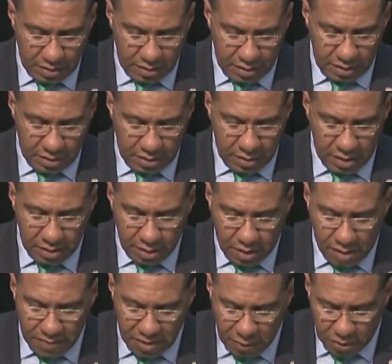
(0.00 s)
In the
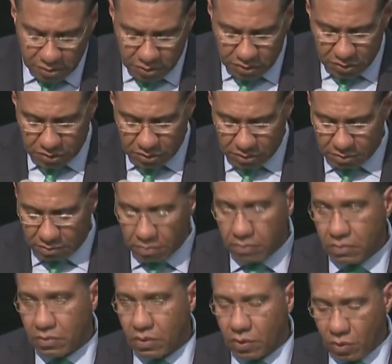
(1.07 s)
coming months,
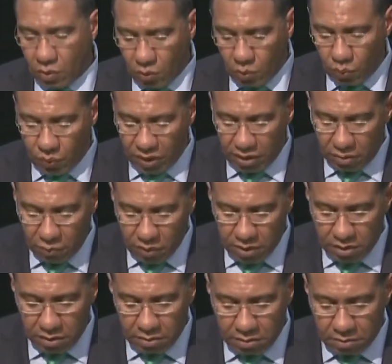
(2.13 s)
we
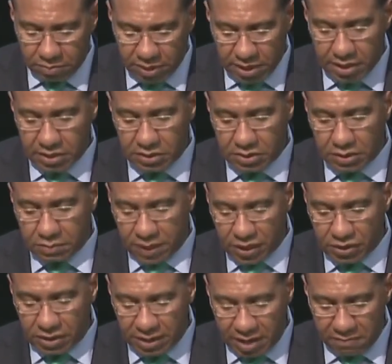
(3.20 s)
will place
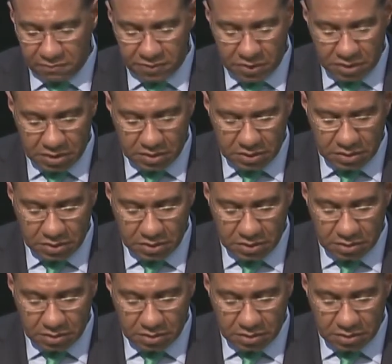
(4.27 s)
special emphasis